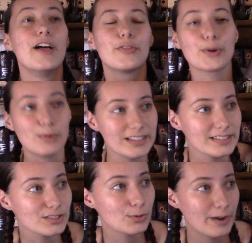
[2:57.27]
There was
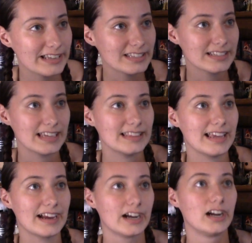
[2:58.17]
a twist in
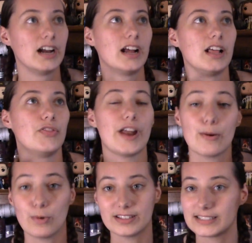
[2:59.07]
there that
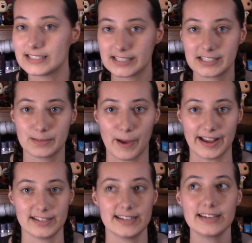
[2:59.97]
I wasn't
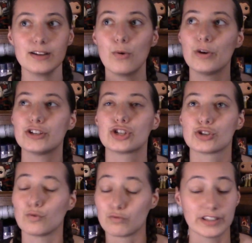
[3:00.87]
expecting, which
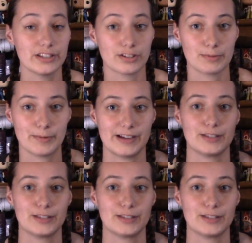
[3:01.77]
really took me by